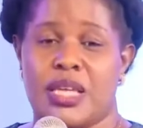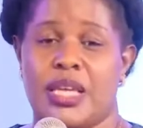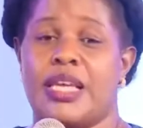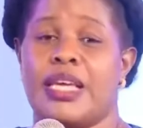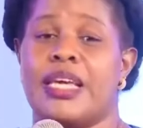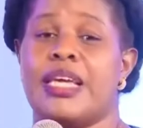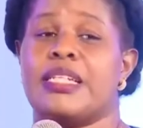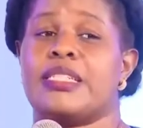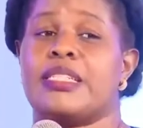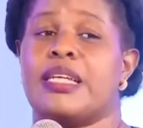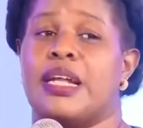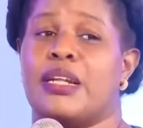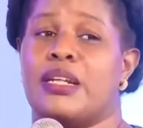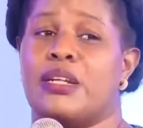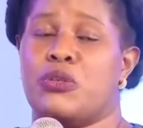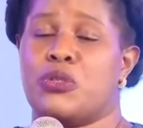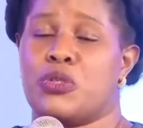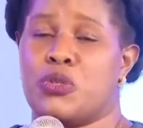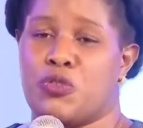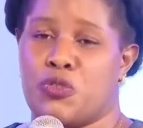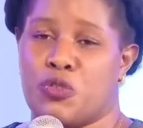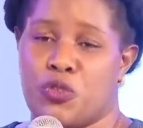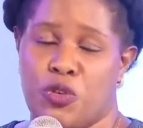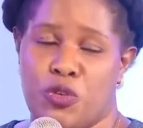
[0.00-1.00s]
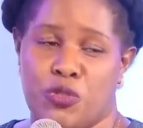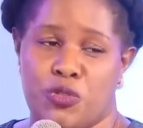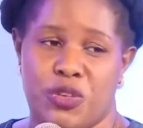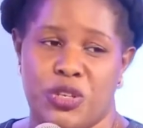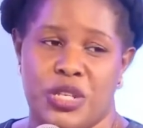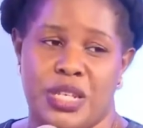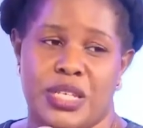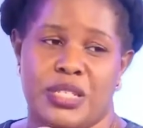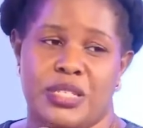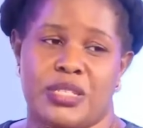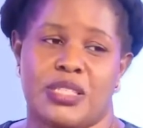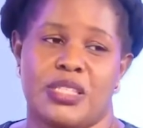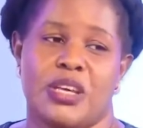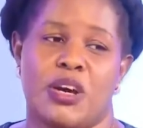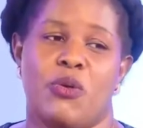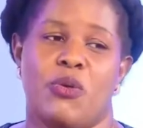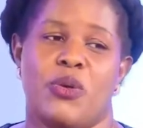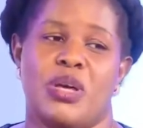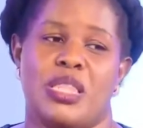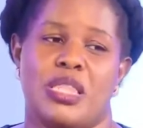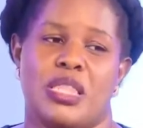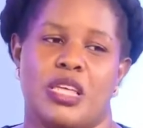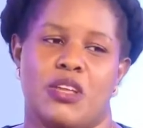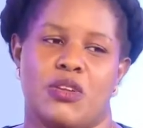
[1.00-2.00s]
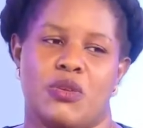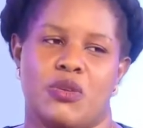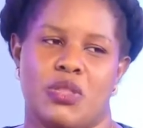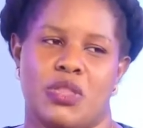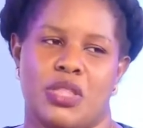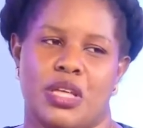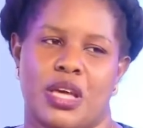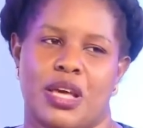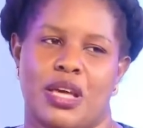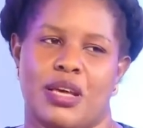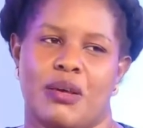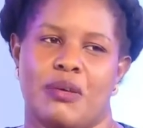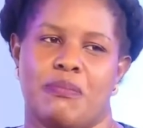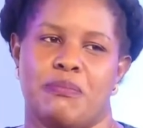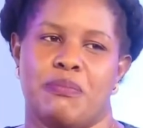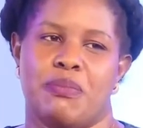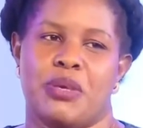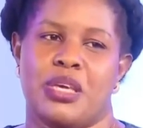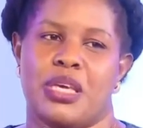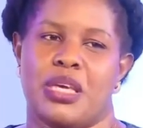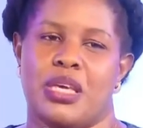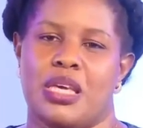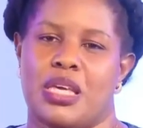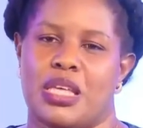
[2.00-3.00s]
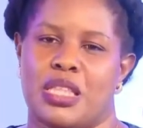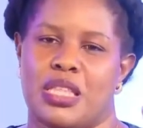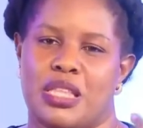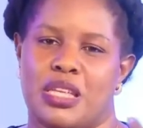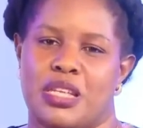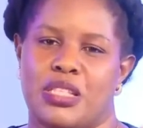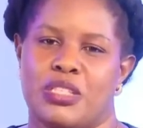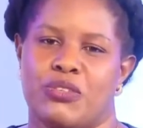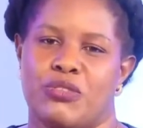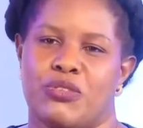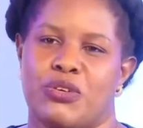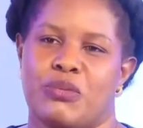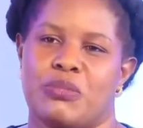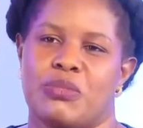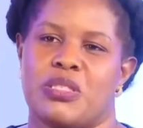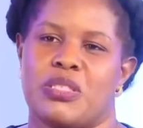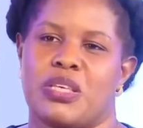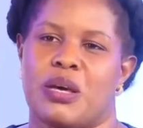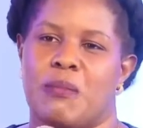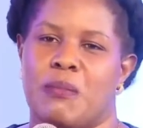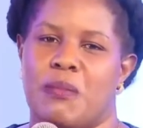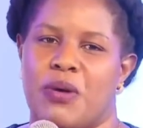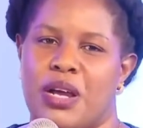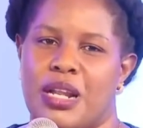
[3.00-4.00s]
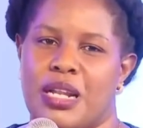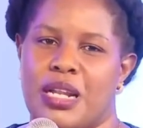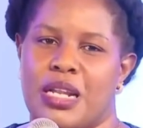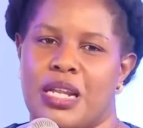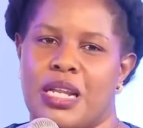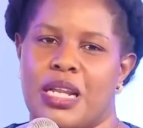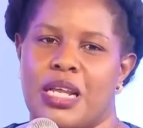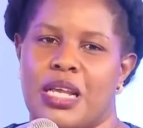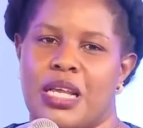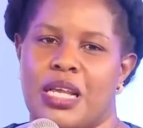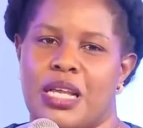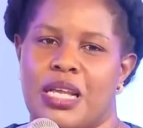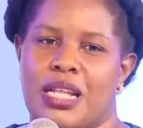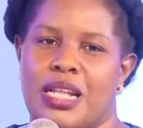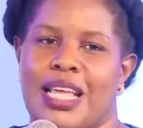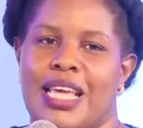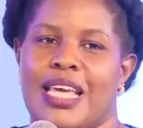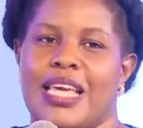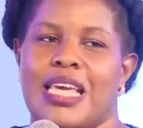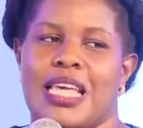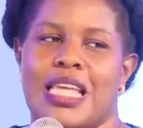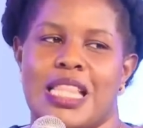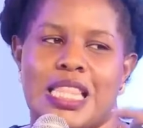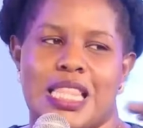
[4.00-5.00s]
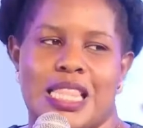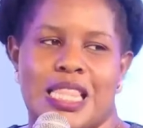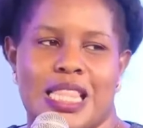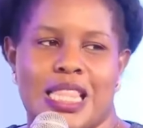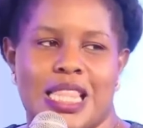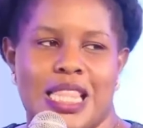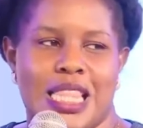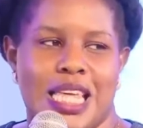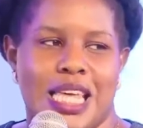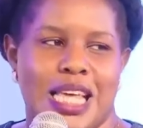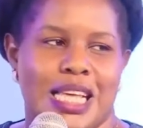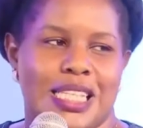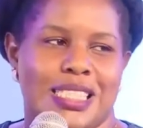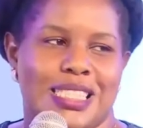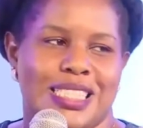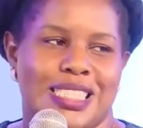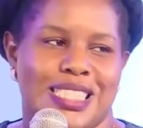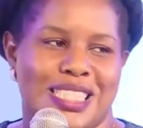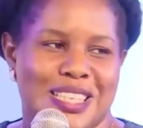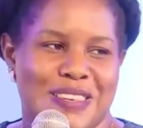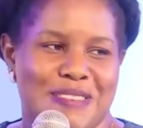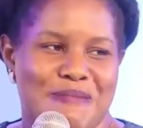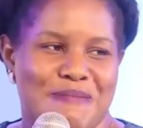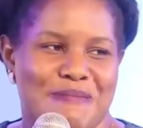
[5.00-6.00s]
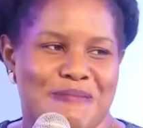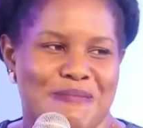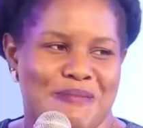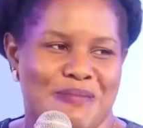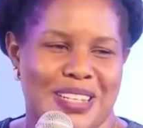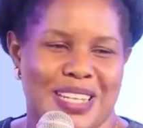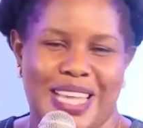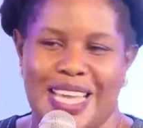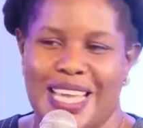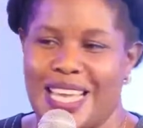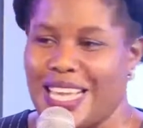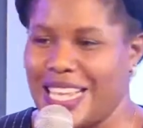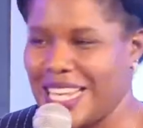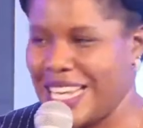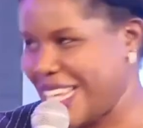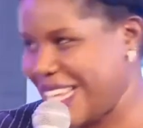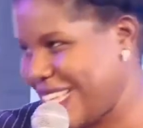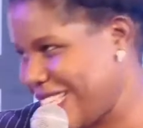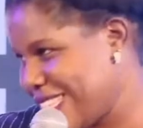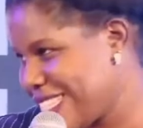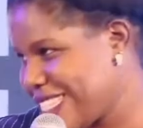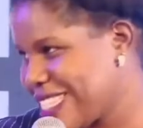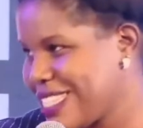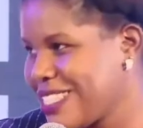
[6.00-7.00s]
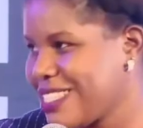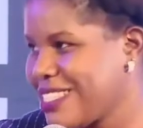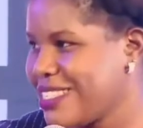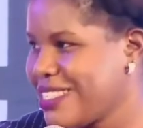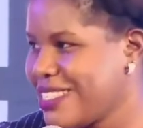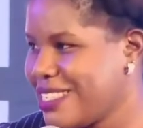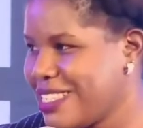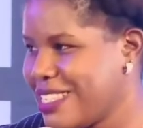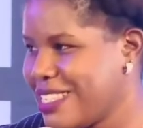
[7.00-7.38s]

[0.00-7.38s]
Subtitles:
They get a lot of confidence now when they know they are picking things from someone like in their same likeness.